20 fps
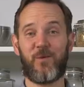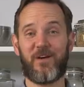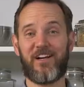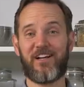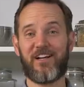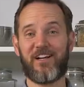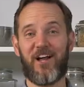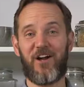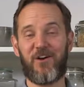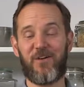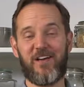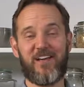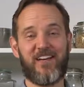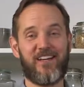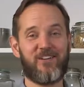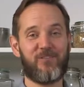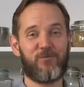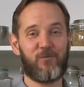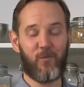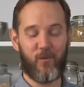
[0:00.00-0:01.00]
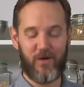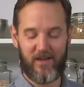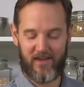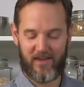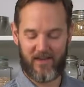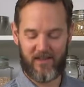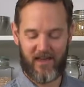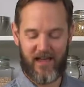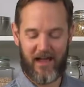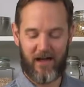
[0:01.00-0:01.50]
We're going to go in
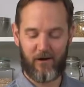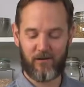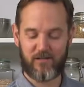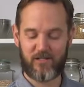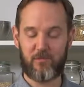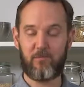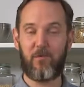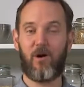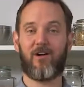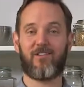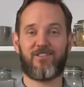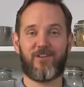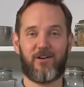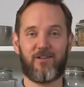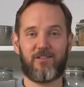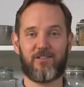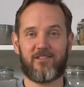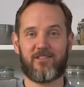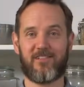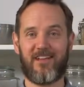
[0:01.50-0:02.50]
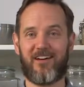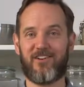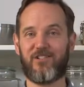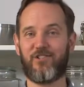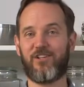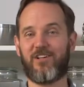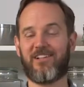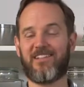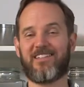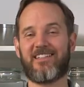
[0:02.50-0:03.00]
with our tomatoes. Now,
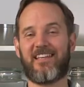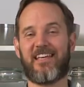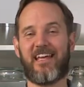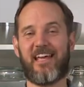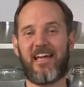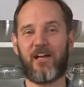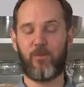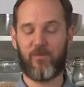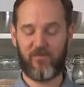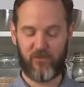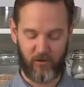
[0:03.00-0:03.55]
as you can see here, we've